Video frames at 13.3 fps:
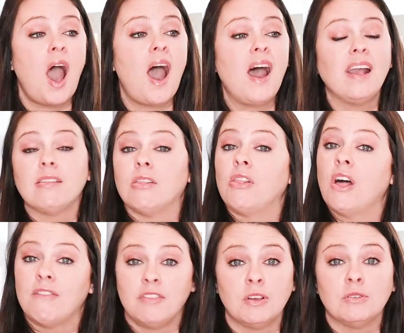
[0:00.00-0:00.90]
I
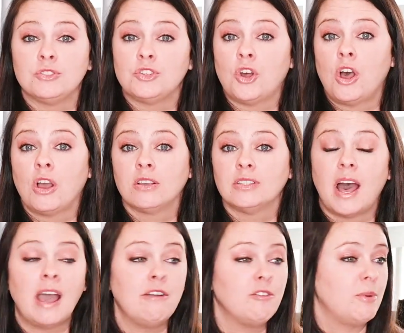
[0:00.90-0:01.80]
love those dogs.
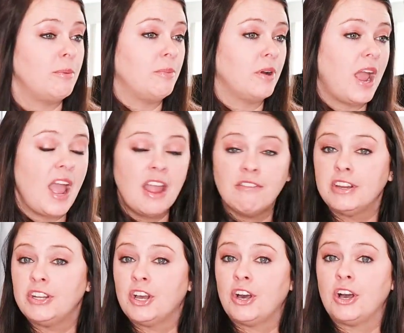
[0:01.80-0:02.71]
I remember
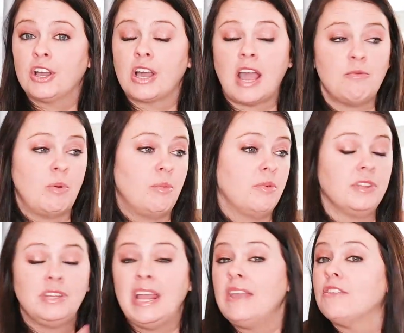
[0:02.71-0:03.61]
every dog. I remember
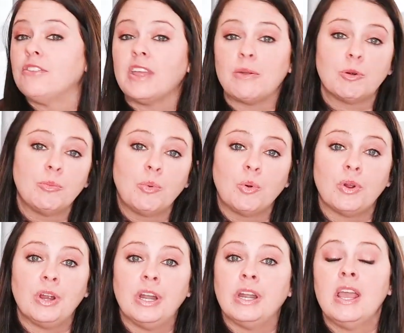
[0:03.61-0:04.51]
the day that they were
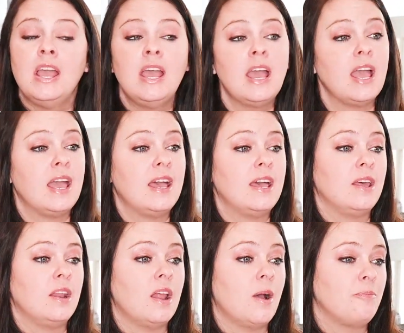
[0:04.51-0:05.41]
born
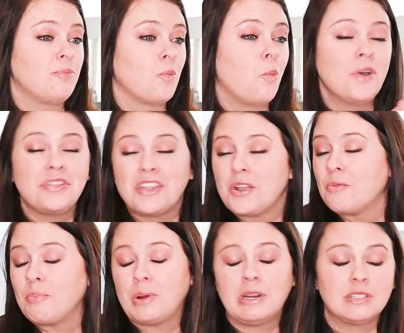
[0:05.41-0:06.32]
and what
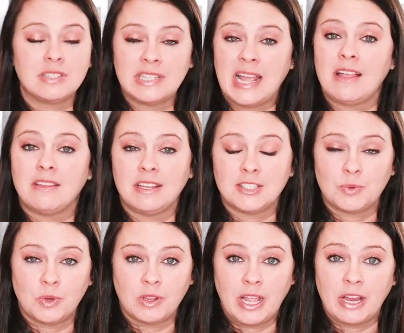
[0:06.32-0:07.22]
their personalities
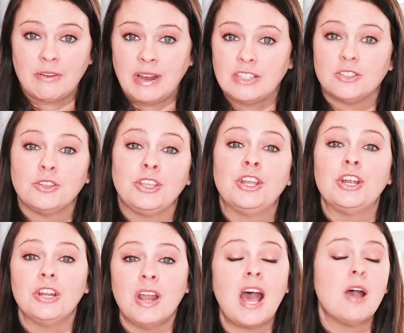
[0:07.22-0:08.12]
were like, right? So
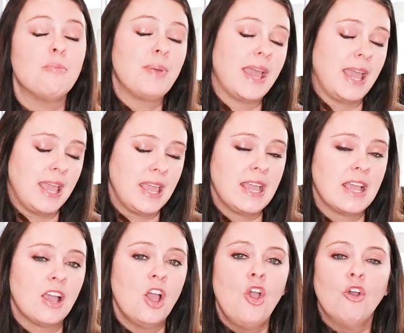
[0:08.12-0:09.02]
you're not
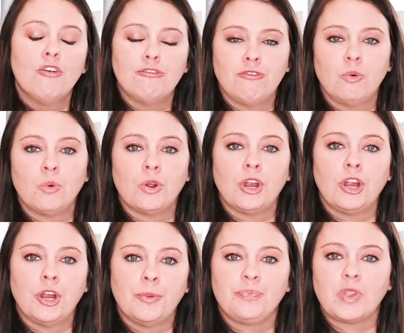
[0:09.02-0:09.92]
paying
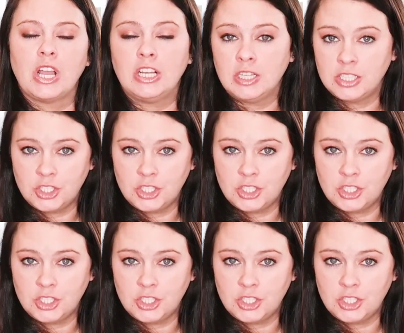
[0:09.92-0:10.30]
for a